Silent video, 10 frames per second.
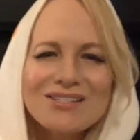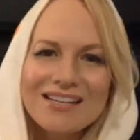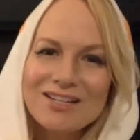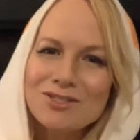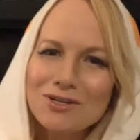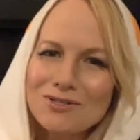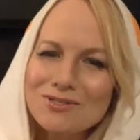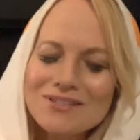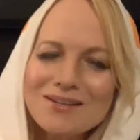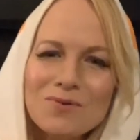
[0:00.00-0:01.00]

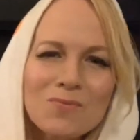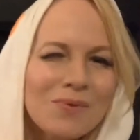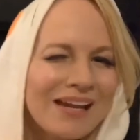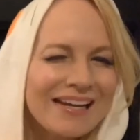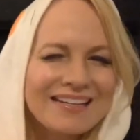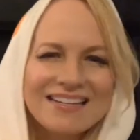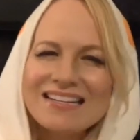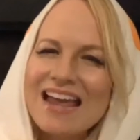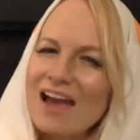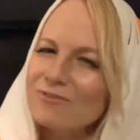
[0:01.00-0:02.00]
Teachers, we
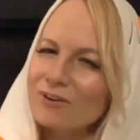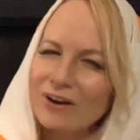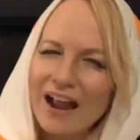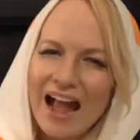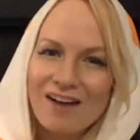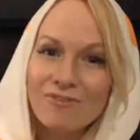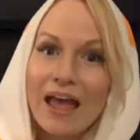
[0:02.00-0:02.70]
never have